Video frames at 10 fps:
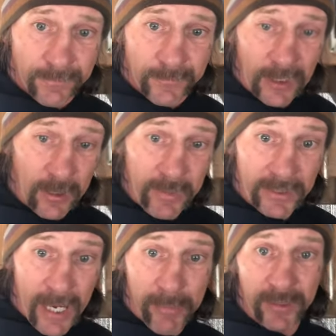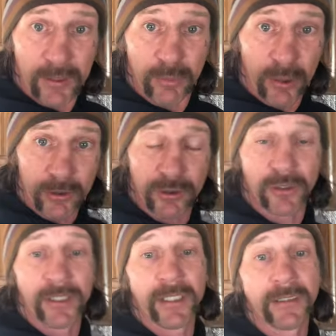since I've been tapping these birch
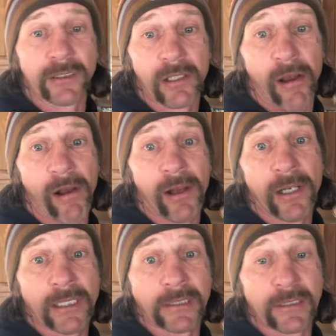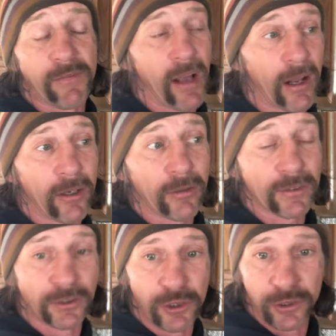trees uh, and I've got all
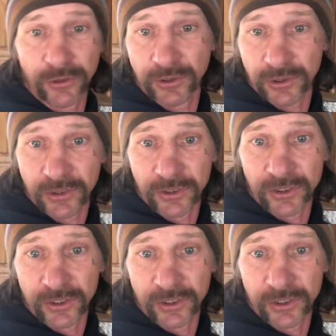this juice,